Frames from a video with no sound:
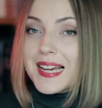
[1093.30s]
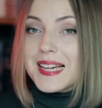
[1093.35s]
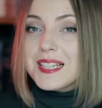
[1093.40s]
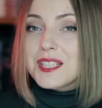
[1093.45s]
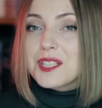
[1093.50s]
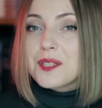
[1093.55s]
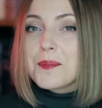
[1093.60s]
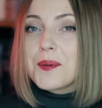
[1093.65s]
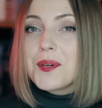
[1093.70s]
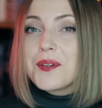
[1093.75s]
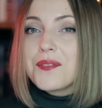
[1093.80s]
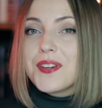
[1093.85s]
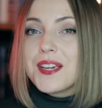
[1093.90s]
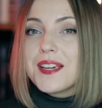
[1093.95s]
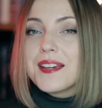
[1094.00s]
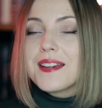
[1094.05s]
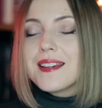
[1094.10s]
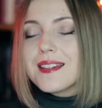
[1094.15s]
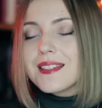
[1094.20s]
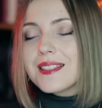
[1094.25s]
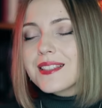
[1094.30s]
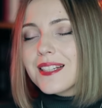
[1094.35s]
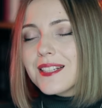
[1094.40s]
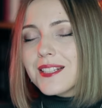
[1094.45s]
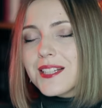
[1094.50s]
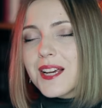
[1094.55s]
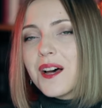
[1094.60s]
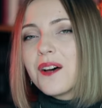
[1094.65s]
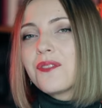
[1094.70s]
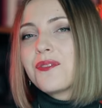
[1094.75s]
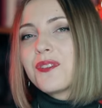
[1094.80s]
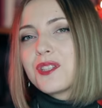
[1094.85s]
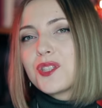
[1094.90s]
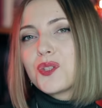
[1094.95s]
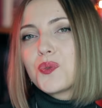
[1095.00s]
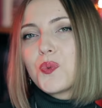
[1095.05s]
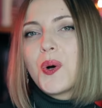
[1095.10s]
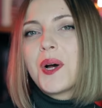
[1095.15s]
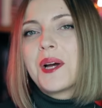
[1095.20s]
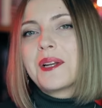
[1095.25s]
next movie is the
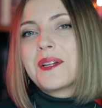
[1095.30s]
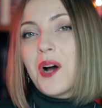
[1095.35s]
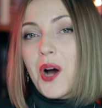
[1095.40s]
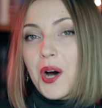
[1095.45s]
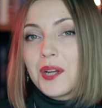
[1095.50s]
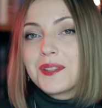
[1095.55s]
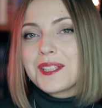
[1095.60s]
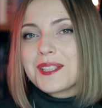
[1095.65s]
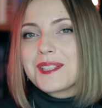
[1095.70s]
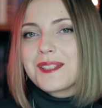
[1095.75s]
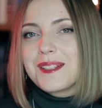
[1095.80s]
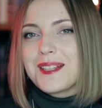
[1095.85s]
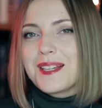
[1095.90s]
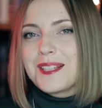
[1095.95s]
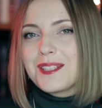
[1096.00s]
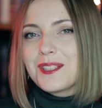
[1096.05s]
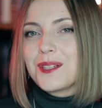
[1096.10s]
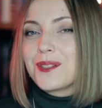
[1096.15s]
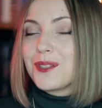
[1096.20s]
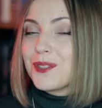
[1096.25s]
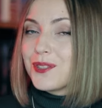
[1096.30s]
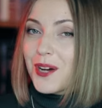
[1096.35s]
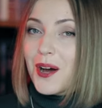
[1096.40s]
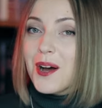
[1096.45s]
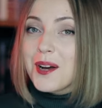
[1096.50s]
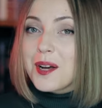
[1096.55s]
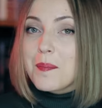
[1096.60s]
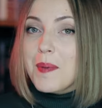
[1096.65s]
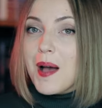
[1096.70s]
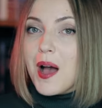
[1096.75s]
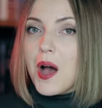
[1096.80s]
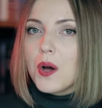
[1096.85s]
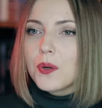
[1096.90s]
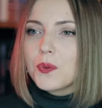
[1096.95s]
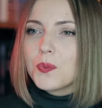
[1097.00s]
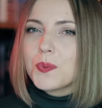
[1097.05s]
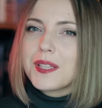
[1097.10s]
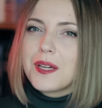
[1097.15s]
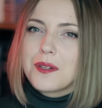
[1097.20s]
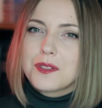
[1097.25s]
toughest one on this list to talk
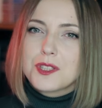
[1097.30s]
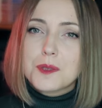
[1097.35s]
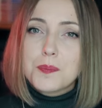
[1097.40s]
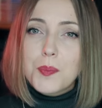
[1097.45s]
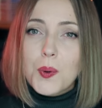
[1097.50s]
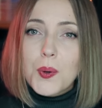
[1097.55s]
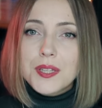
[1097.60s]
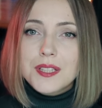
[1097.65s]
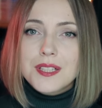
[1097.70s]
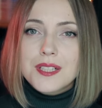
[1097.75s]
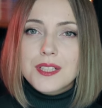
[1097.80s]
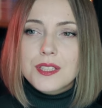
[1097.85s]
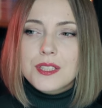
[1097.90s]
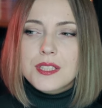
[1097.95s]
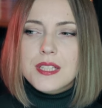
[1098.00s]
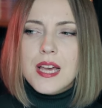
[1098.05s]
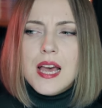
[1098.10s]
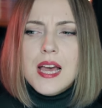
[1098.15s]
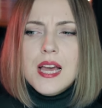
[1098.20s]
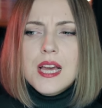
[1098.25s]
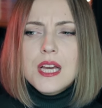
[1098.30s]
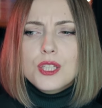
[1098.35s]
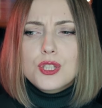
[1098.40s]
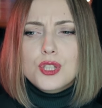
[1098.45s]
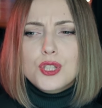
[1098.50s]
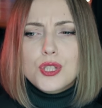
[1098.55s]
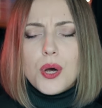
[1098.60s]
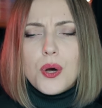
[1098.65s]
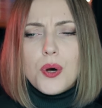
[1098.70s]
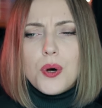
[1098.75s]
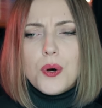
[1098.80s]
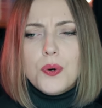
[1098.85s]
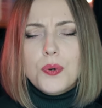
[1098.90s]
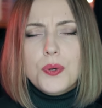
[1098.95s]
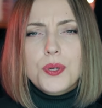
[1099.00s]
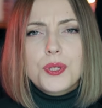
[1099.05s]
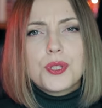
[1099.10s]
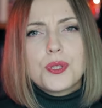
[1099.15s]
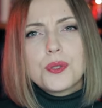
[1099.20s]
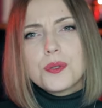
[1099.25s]
about without spoilers,
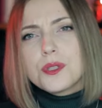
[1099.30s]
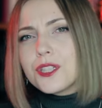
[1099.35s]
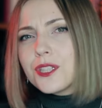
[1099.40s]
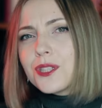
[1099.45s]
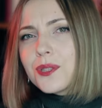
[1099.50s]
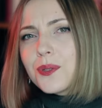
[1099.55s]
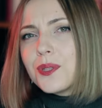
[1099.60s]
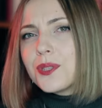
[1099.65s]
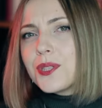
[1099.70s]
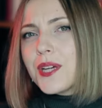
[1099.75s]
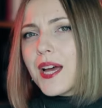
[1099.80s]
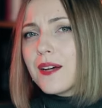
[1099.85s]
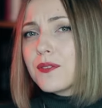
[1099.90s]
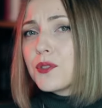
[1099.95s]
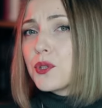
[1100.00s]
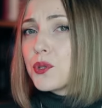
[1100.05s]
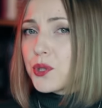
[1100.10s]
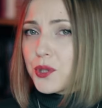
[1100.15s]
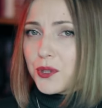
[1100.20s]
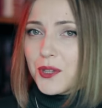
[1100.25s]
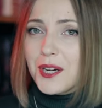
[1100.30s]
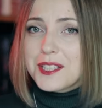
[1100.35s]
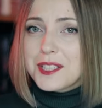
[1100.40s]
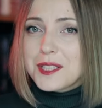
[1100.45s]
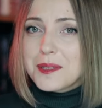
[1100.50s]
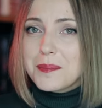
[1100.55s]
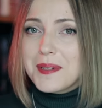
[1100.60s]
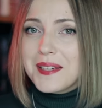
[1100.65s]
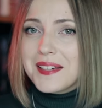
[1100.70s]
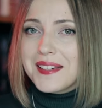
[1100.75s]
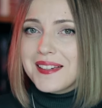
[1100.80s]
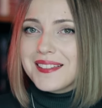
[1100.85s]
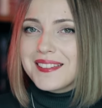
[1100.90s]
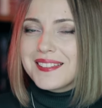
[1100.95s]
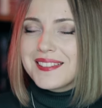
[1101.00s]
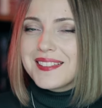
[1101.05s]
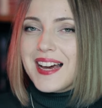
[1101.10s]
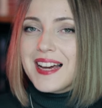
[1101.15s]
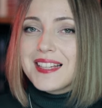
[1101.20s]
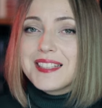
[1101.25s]
so you're just going to have to trust me
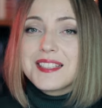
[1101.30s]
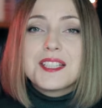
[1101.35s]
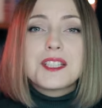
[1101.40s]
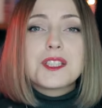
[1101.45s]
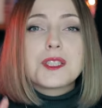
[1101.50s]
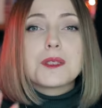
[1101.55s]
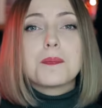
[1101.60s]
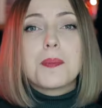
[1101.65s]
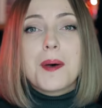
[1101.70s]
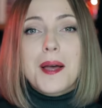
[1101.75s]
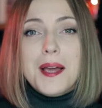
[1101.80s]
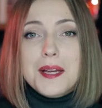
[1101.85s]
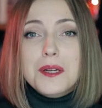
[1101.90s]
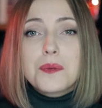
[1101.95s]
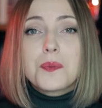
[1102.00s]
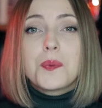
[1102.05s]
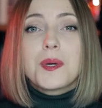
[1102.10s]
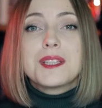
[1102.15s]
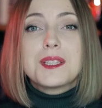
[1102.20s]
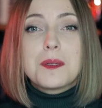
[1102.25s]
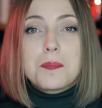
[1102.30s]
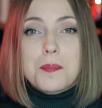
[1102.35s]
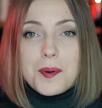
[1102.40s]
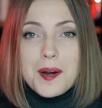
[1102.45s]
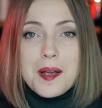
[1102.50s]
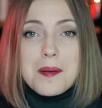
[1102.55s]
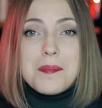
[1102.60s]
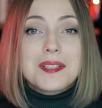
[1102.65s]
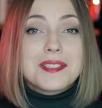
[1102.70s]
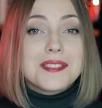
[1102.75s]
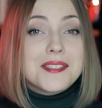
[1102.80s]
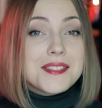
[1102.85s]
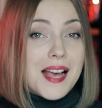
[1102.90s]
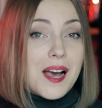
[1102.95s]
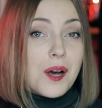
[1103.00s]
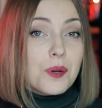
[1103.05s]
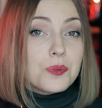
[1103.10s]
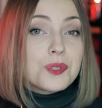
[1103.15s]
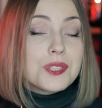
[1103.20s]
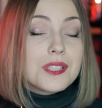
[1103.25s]
that despite what the premise
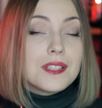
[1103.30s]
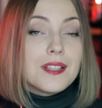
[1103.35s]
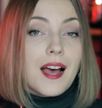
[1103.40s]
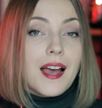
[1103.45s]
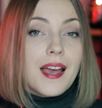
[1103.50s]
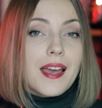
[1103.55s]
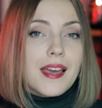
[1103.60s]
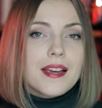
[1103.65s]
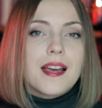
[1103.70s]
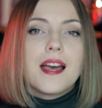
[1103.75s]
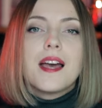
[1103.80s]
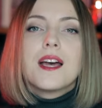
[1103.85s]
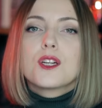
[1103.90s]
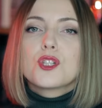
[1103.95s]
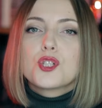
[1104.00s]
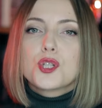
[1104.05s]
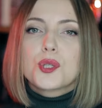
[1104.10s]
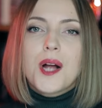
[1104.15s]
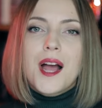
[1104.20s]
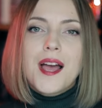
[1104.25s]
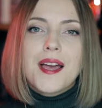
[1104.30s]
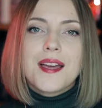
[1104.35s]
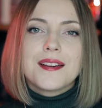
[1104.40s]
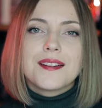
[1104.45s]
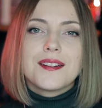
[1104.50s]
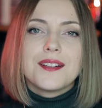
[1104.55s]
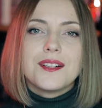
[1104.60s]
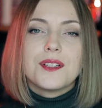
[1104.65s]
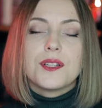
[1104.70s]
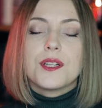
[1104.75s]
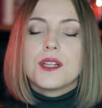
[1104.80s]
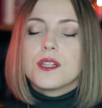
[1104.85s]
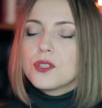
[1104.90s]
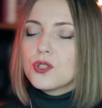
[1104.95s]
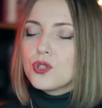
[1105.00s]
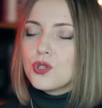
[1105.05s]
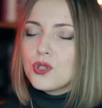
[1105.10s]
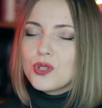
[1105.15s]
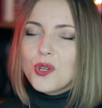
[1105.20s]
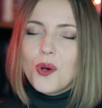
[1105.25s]
sounds like, Triangle is
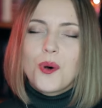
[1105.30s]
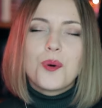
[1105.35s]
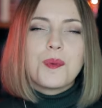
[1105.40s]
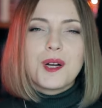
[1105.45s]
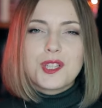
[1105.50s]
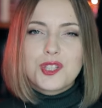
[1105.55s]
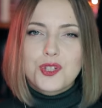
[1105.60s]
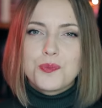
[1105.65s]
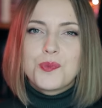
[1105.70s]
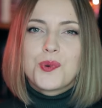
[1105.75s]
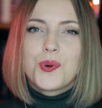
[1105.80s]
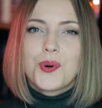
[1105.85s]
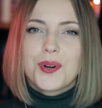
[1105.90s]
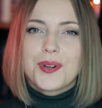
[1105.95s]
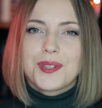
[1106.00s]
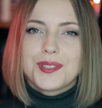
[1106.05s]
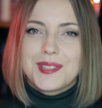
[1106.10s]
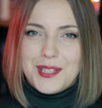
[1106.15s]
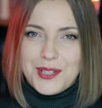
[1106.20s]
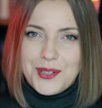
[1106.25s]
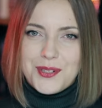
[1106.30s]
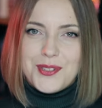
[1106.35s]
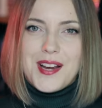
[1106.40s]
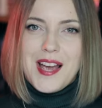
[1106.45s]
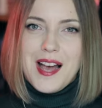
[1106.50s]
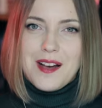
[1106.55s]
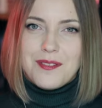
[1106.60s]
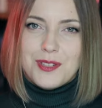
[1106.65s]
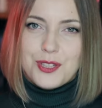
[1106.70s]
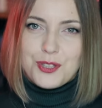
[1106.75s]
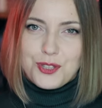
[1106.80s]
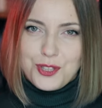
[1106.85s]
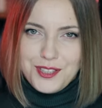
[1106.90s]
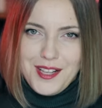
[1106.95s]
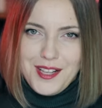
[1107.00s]
so much more than your average